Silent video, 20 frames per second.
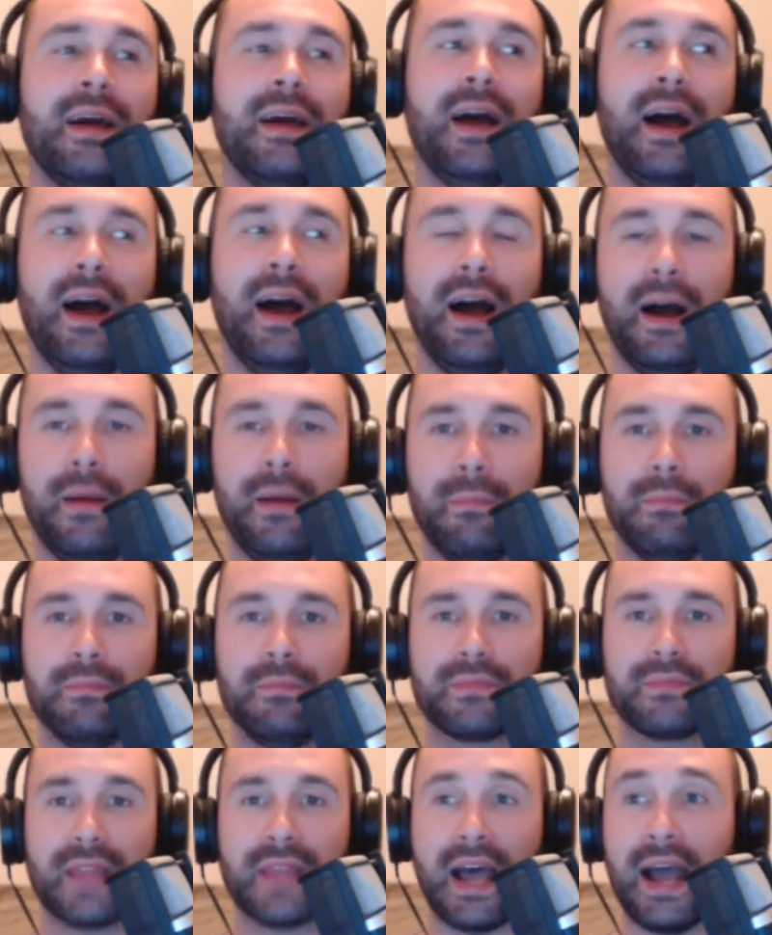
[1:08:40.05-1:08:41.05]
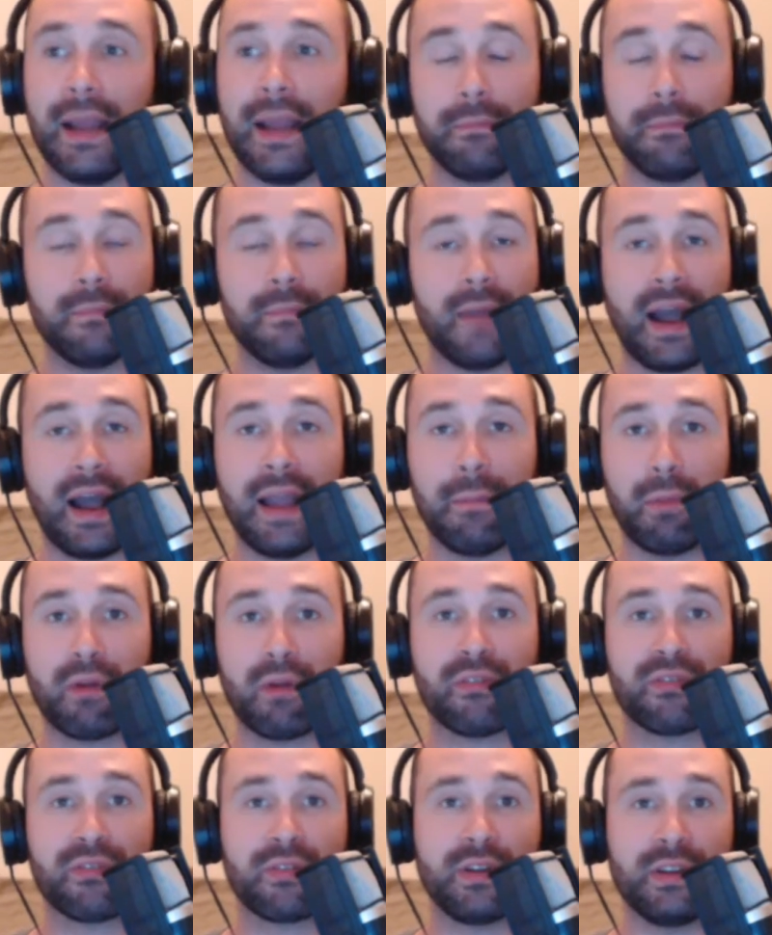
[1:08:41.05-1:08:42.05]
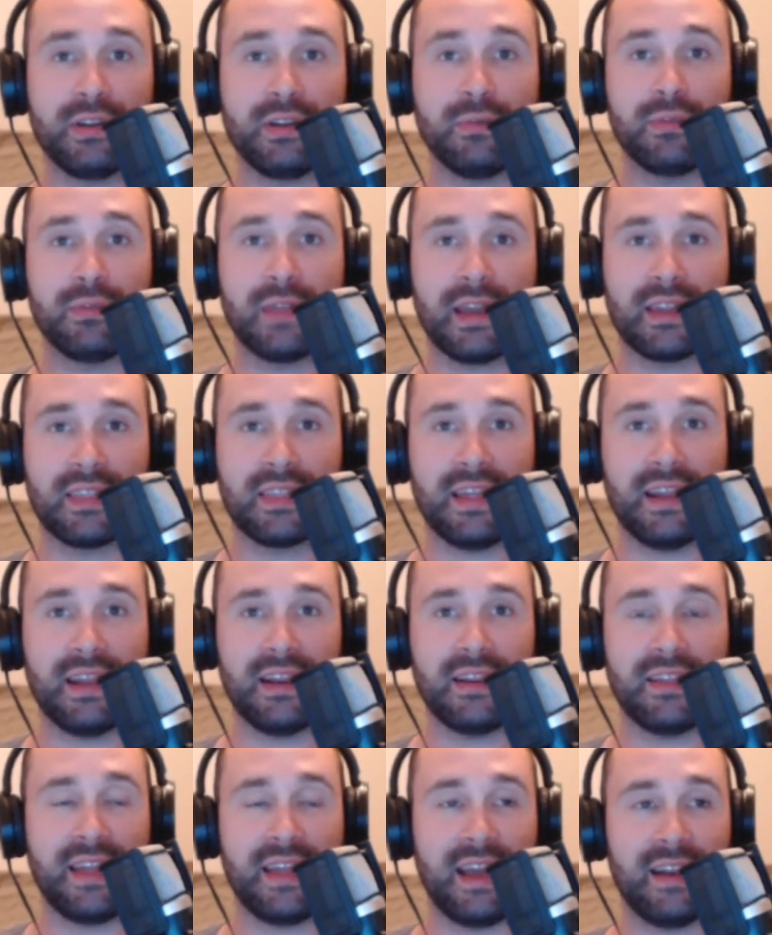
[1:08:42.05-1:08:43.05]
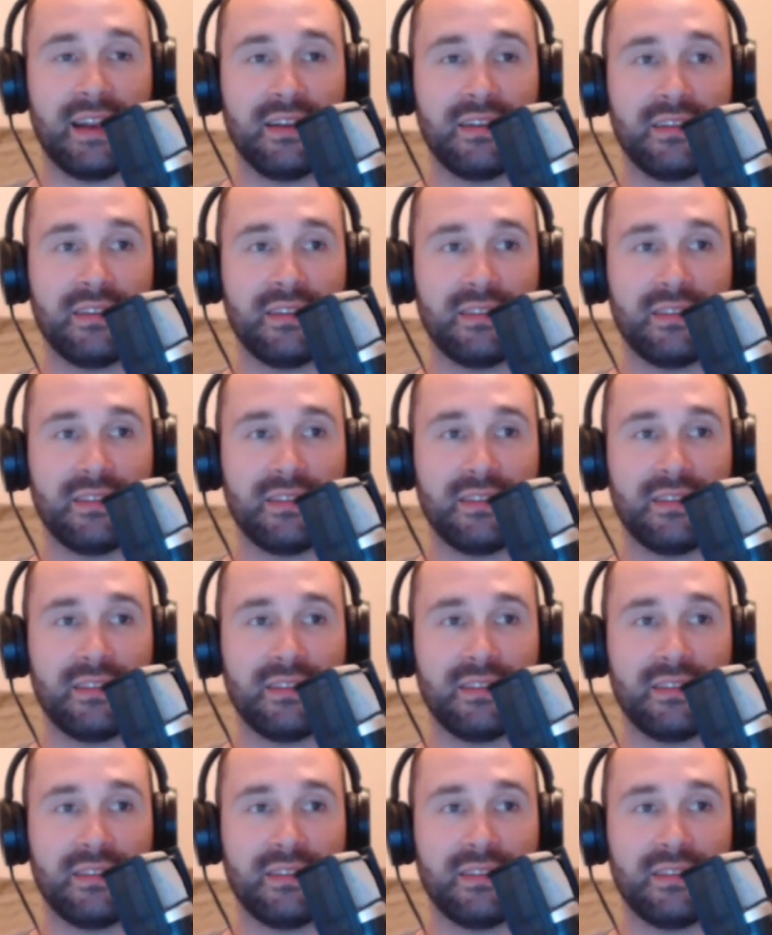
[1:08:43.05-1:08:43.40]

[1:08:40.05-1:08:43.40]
I personally do think that